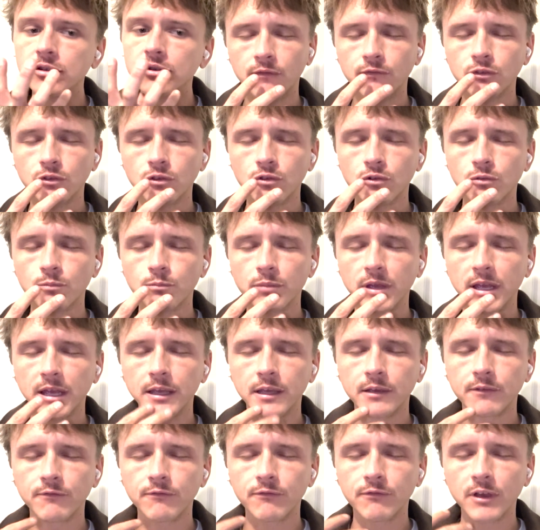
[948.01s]
if you're
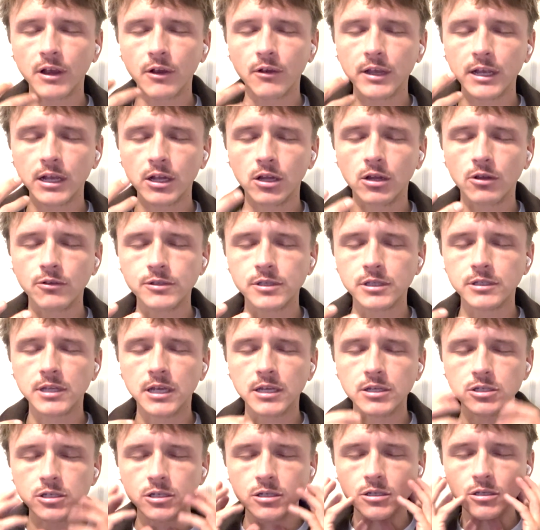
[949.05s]
paying very close
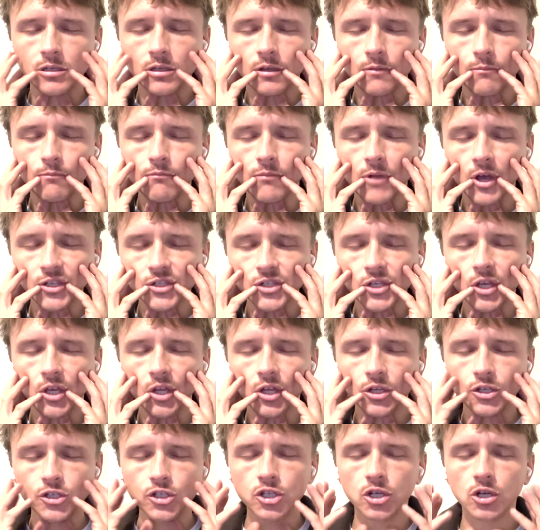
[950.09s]
attention to the
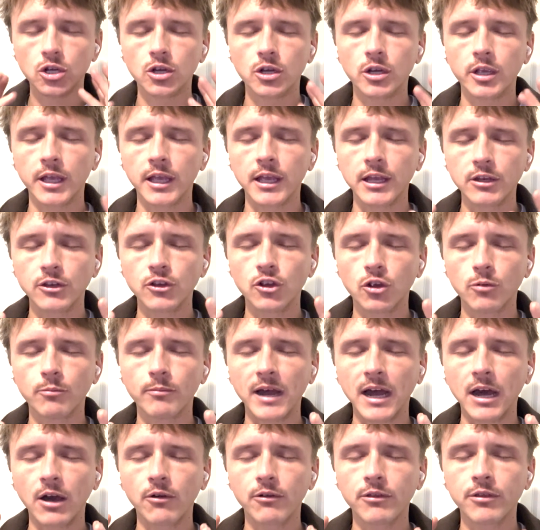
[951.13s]
musculature in your
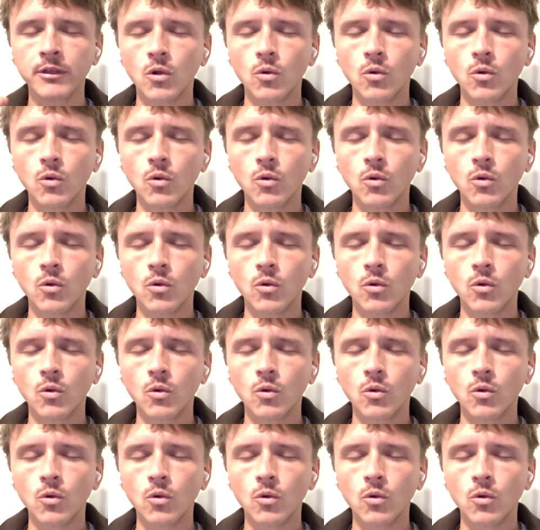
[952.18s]
mouth,